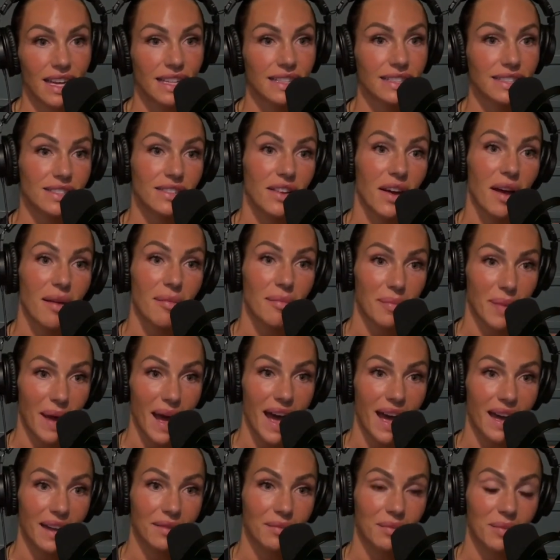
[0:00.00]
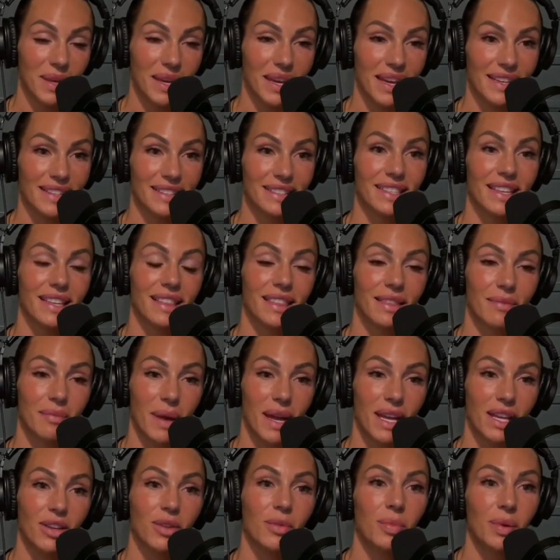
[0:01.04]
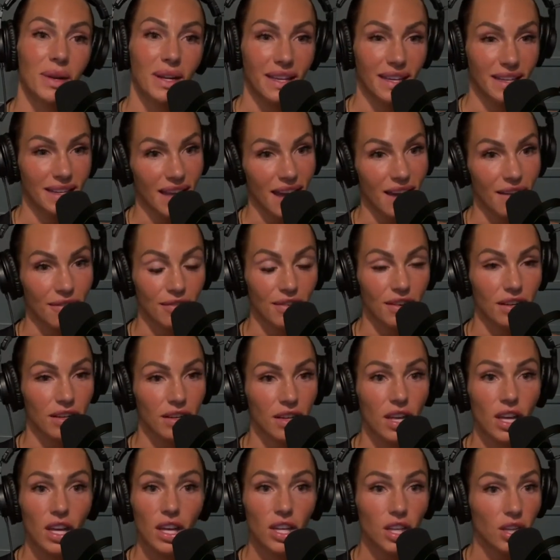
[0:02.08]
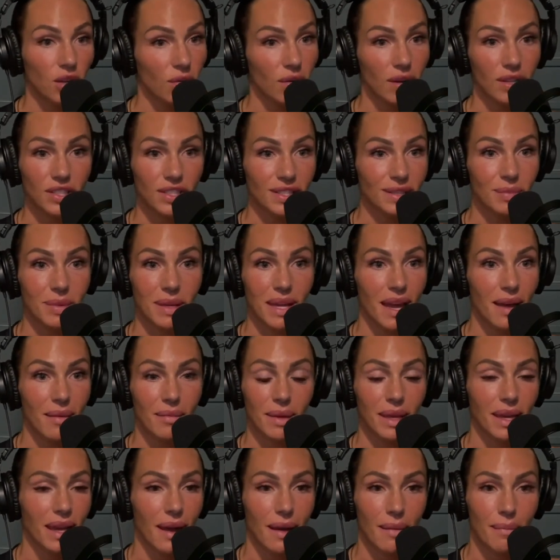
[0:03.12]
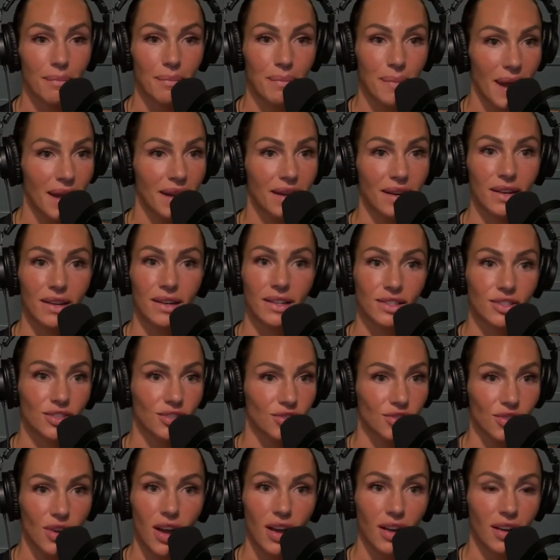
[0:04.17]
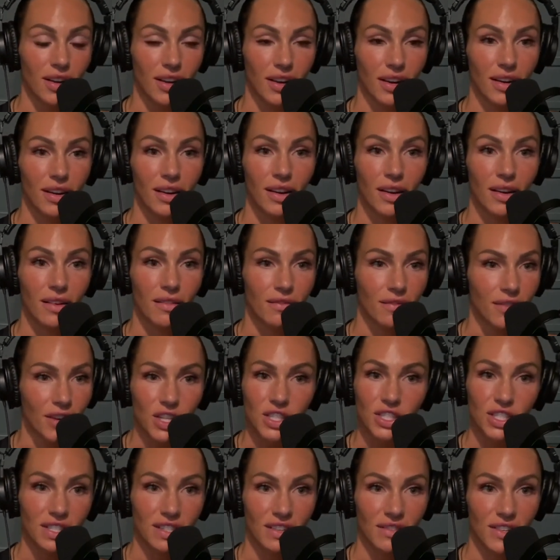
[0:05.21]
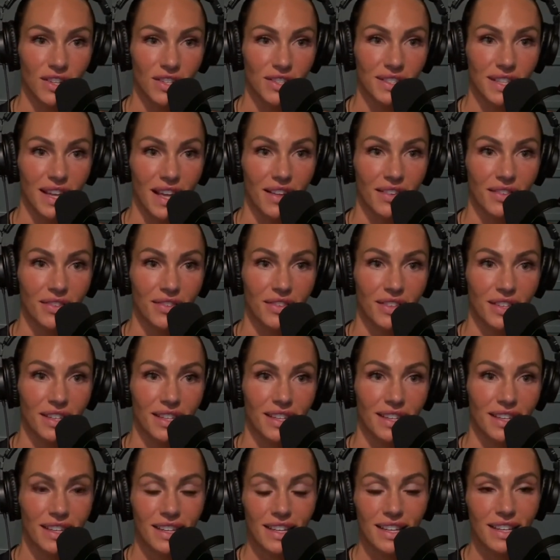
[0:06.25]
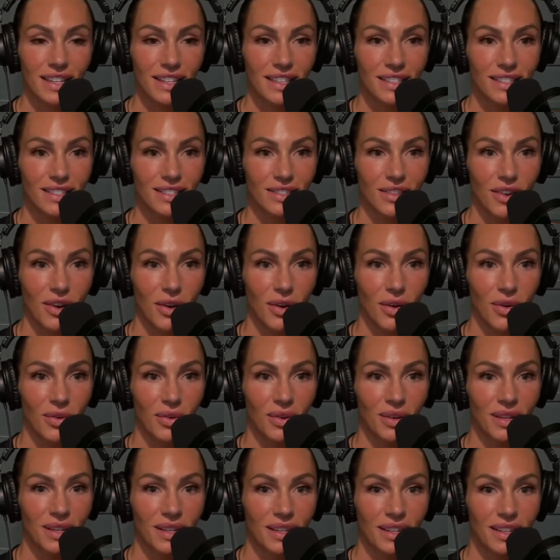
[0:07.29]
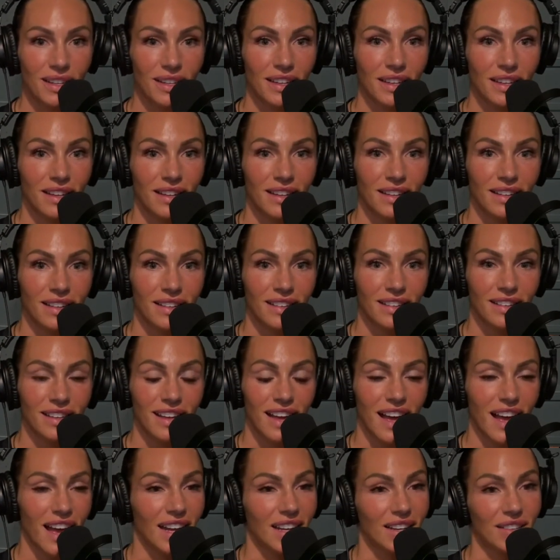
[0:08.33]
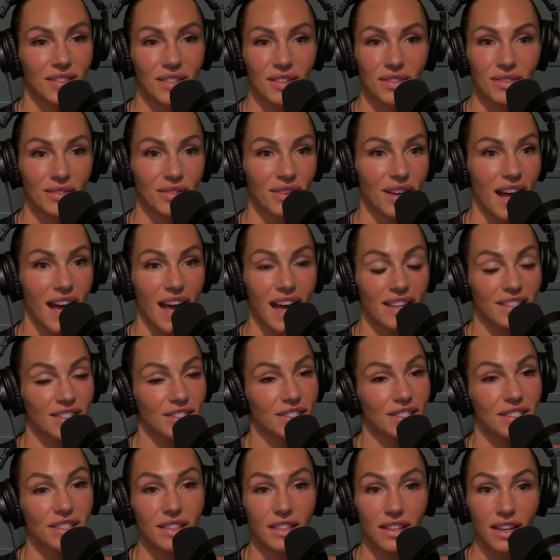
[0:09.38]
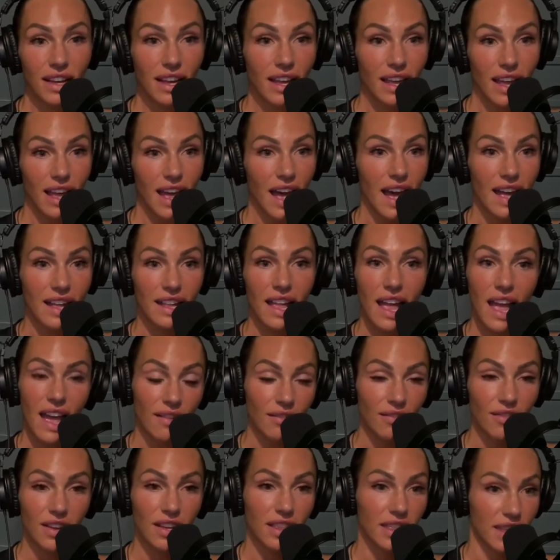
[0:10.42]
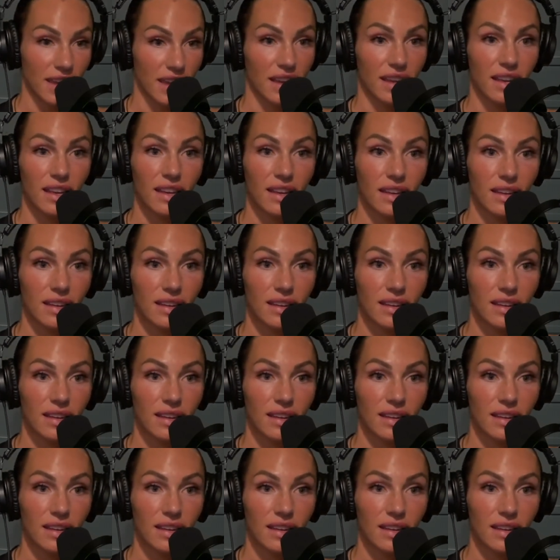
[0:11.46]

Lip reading: not bad, because by you putting in effort, you are just becoming a better, stronger version of yourself. So I don't know. I just look at everything,